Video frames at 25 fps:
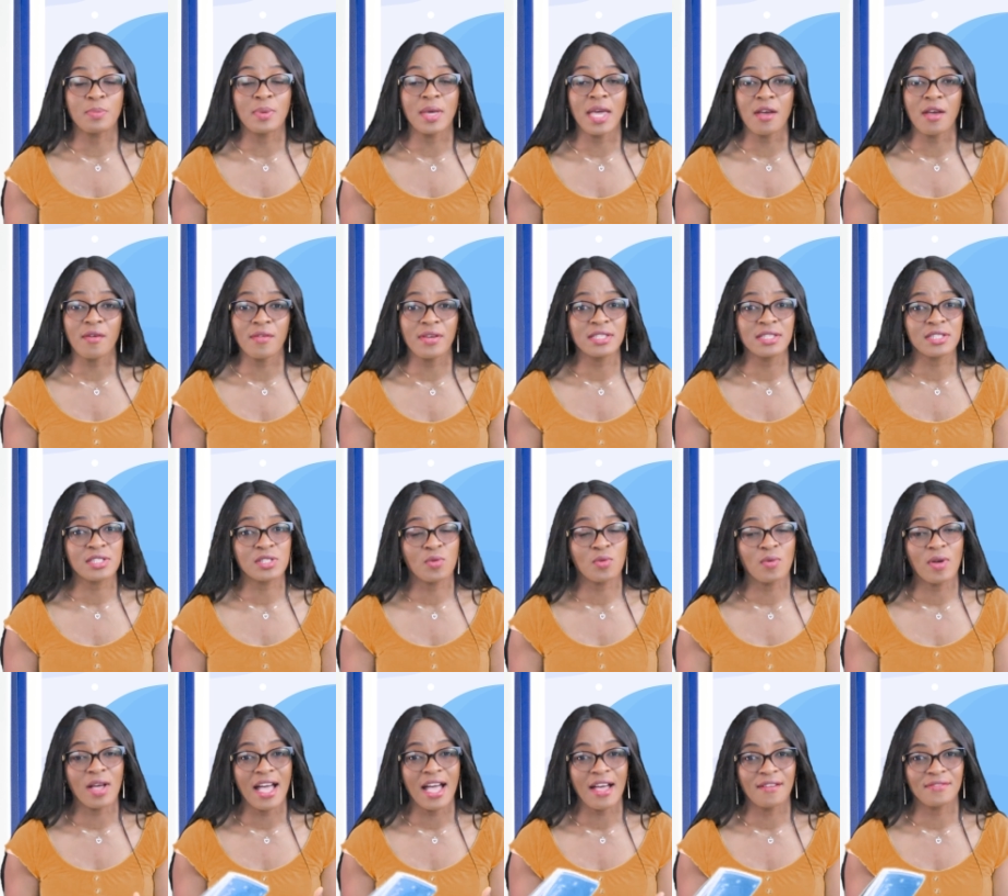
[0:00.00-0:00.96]
parents
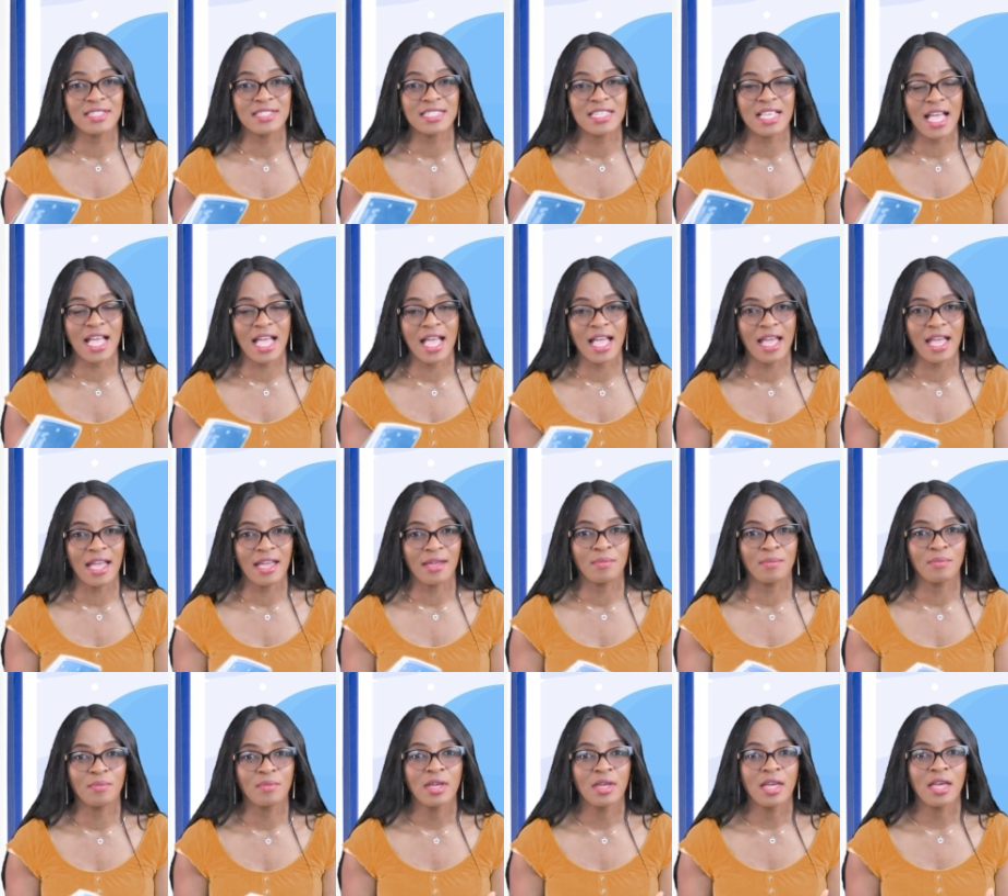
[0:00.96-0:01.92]
don't have
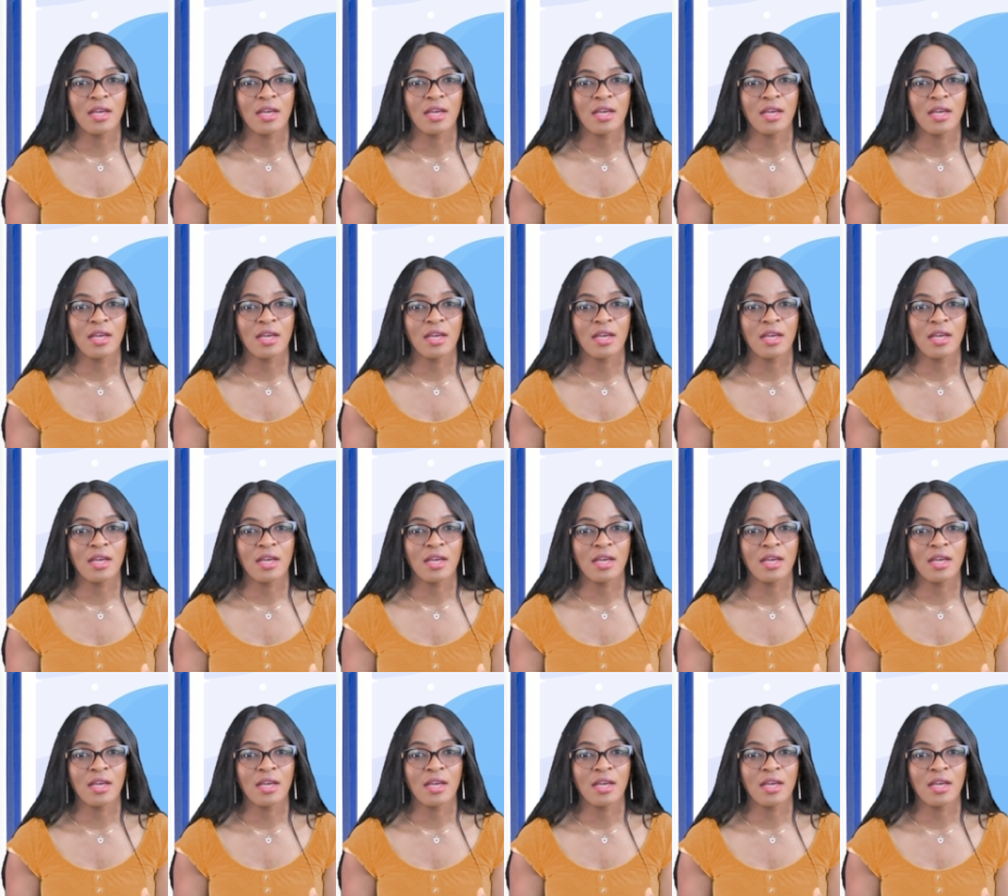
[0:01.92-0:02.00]
time